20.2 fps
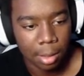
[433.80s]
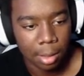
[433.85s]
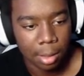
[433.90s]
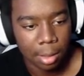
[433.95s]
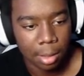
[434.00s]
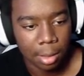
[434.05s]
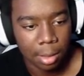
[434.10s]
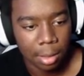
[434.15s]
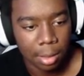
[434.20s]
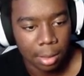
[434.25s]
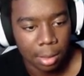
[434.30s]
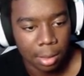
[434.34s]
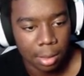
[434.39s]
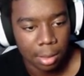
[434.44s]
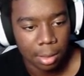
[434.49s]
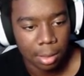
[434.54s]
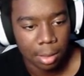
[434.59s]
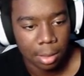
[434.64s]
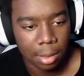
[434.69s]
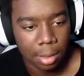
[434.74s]
Okay.
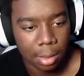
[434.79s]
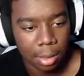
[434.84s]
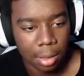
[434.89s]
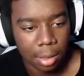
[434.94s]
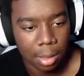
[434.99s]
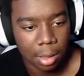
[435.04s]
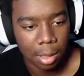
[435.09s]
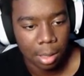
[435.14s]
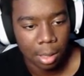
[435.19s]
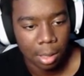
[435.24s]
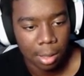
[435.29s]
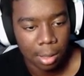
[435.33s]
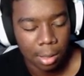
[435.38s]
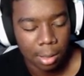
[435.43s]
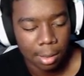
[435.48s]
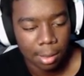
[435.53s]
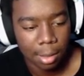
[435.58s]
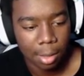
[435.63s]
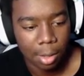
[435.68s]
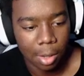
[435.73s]

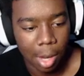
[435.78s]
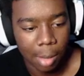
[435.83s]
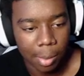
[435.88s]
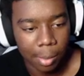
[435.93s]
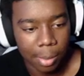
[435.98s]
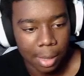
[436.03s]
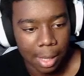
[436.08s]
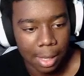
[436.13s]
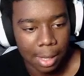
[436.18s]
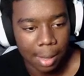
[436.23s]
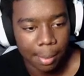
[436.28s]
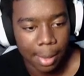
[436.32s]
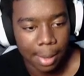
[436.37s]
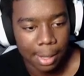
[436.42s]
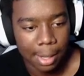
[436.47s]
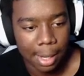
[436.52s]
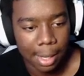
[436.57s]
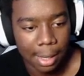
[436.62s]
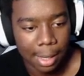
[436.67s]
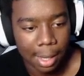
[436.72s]
You know I'll be playing Dead by
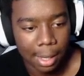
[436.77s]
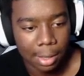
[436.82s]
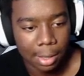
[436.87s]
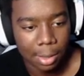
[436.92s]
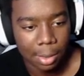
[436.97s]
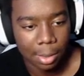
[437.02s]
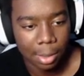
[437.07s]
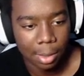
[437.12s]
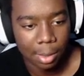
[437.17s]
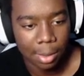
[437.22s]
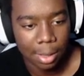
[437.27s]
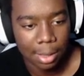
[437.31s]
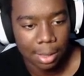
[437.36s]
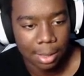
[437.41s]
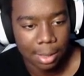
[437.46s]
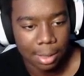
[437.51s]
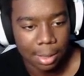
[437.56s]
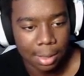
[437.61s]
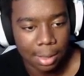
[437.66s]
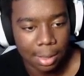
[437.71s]
Daylight, so you know this is
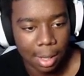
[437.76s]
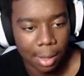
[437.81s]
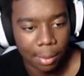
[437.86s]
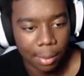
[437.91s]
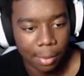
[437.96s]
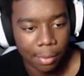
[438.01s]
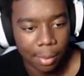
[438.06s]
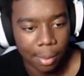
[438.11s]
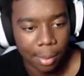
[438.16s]
just like working.